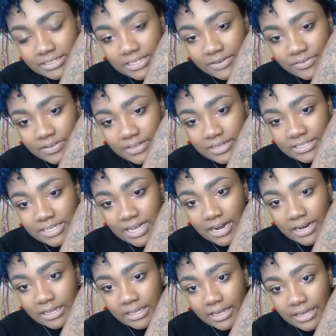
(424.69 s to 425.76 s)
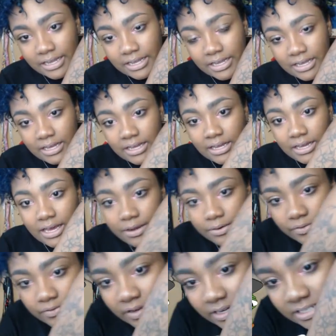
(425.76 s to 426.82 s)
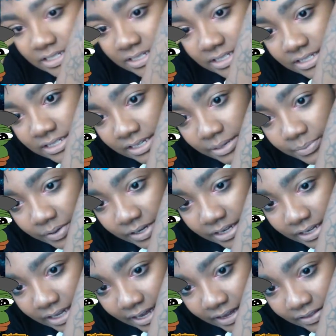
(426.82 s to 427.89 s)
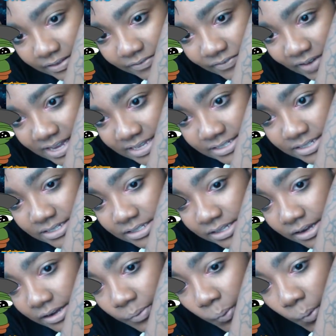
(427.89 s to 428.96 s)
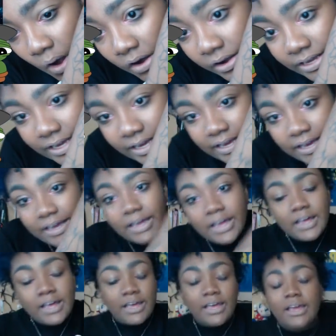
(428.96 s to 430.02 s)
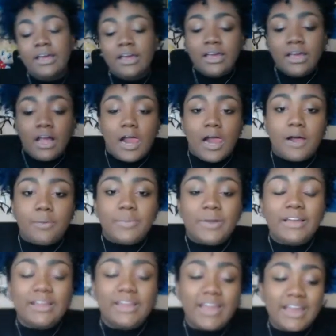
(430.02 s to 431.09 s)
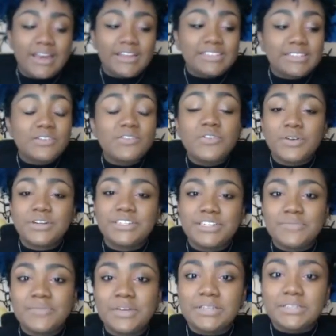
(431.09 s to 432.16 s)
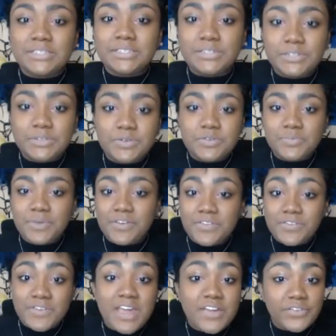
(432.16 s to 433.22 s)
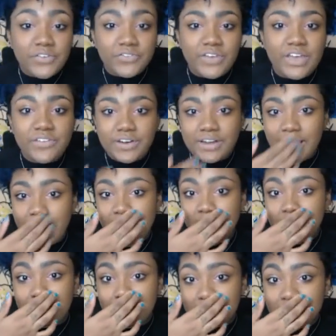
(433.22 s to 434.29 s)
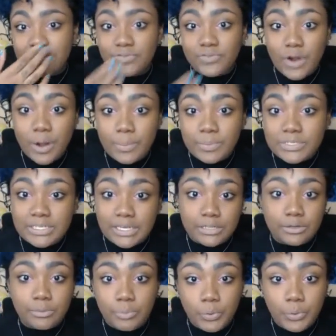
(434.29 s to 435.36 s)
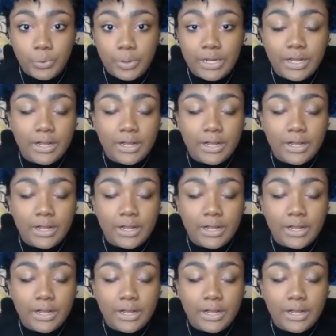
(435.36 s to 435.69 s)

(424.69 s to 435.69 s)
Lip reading: Everything's kind of like, I don't know if you guys can see, but like the faces look wonky. And it's unfortunate because these are two of my favorite characters from Sailor Moon.